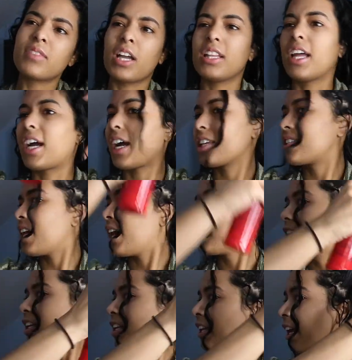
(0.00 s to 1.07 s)
And like I said,
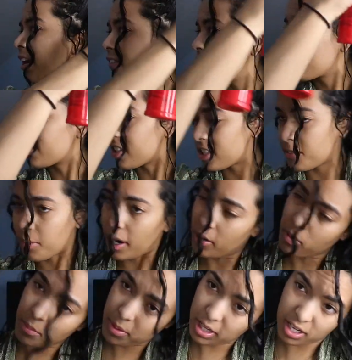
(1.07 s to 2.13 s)
the link for this spray
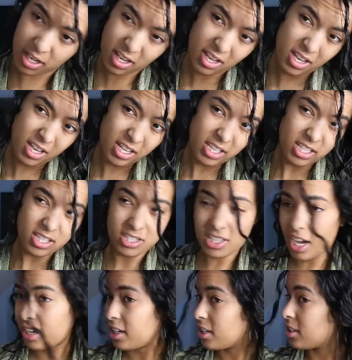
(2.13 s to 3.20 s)
will be
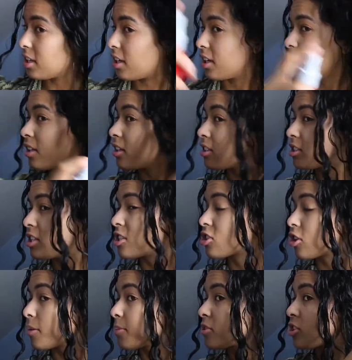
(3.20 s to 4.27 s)
down in the
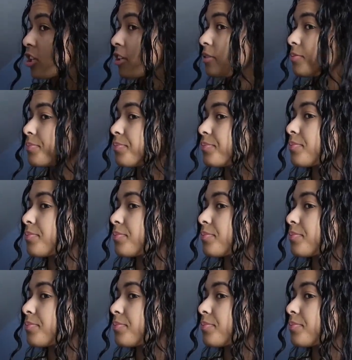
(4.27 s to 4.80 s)
description.